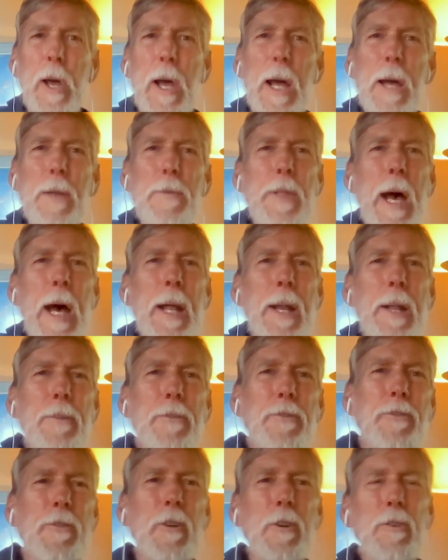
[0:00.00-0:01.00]
And that
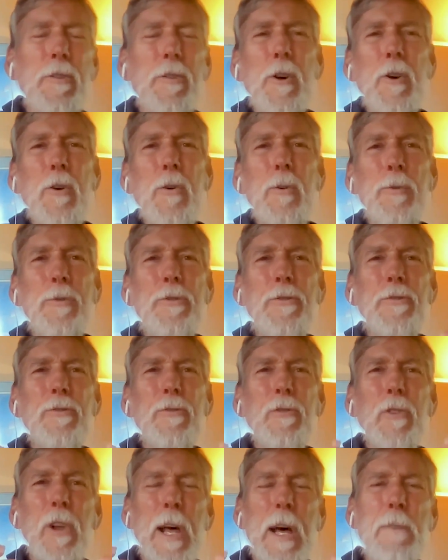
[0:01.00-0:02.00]
is the dose
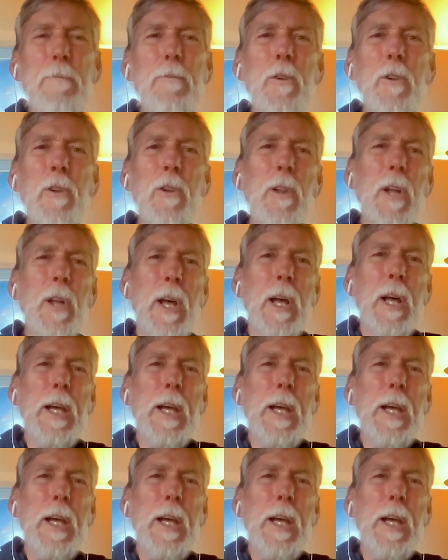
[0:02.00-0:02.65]
level